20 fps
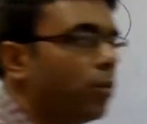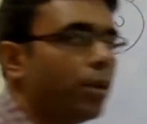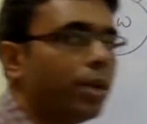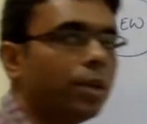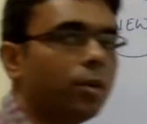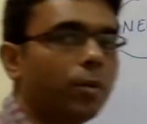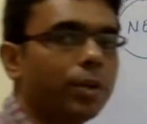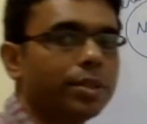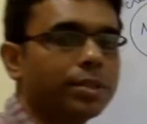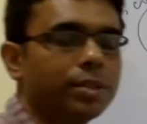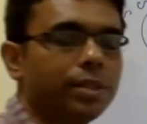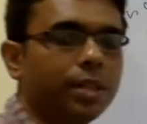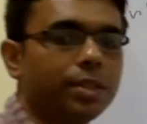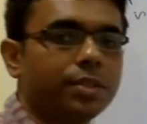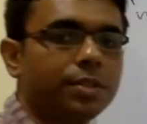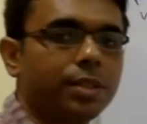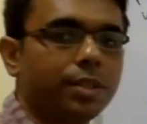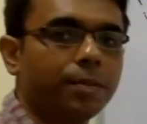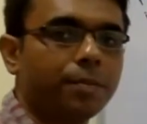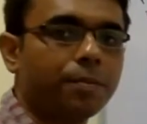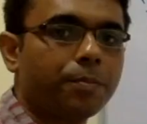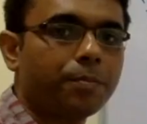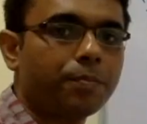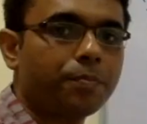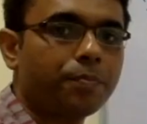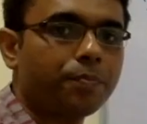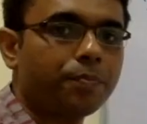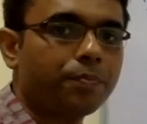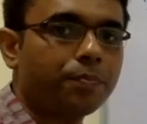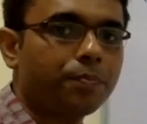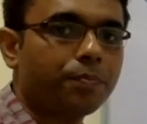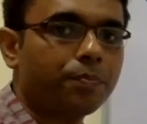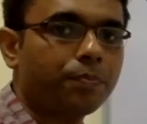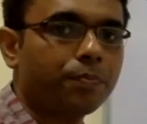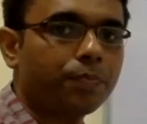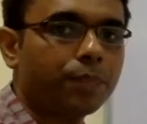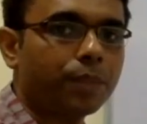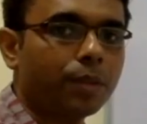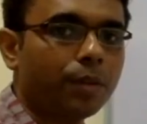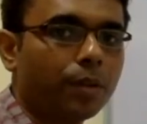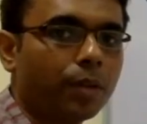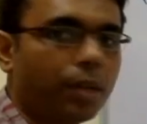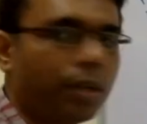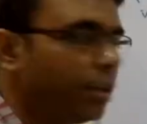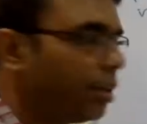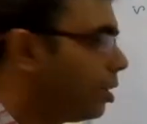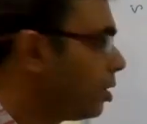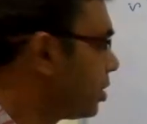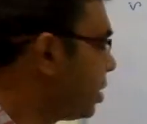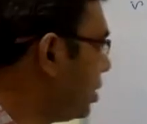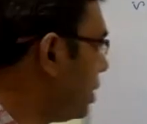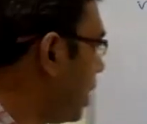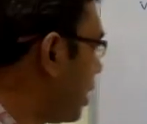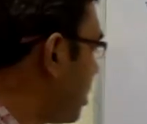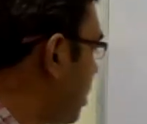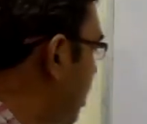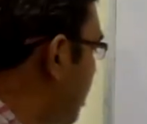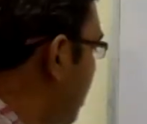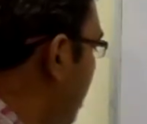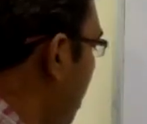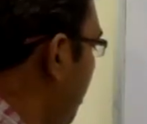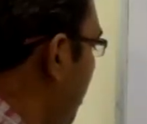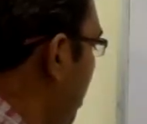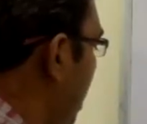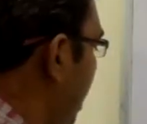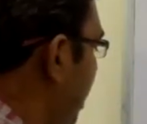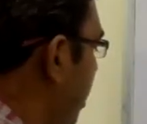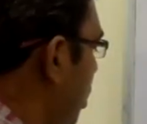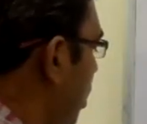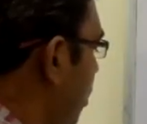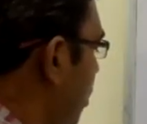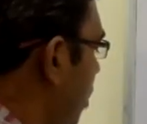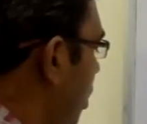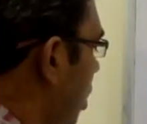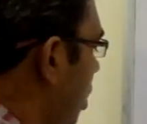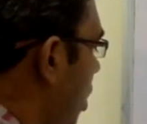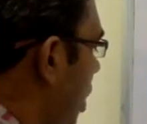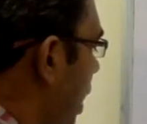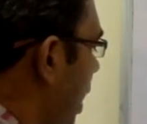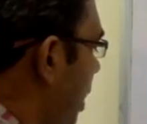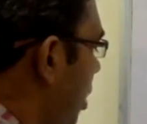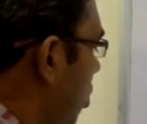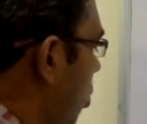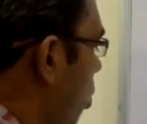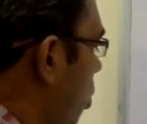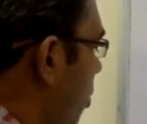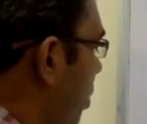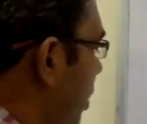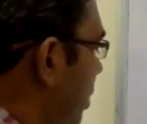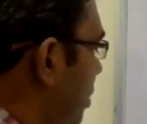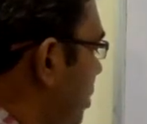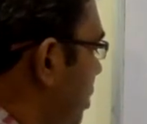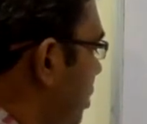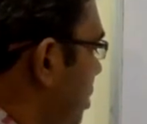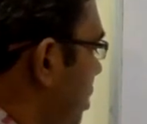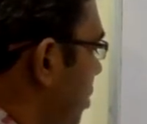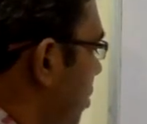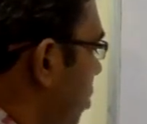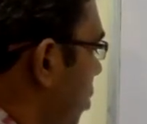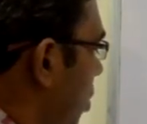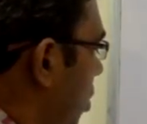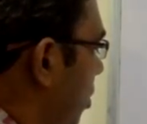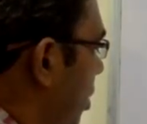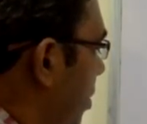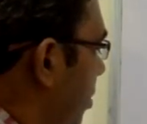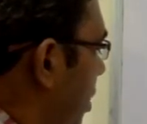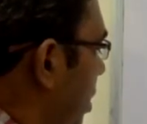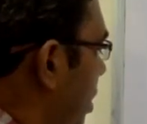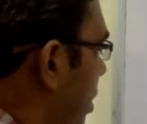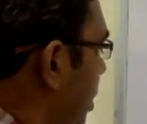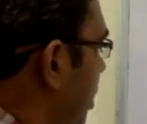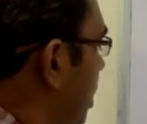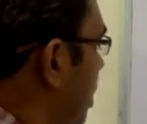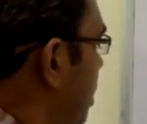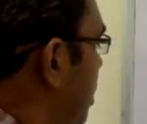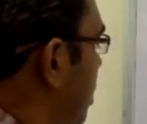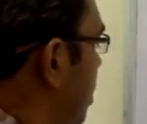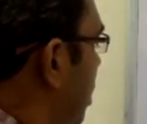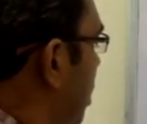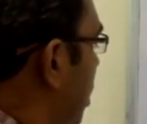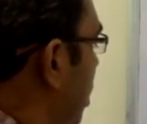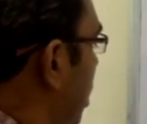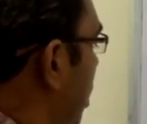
request, let's say. So that same kind of an open system call. Remember in this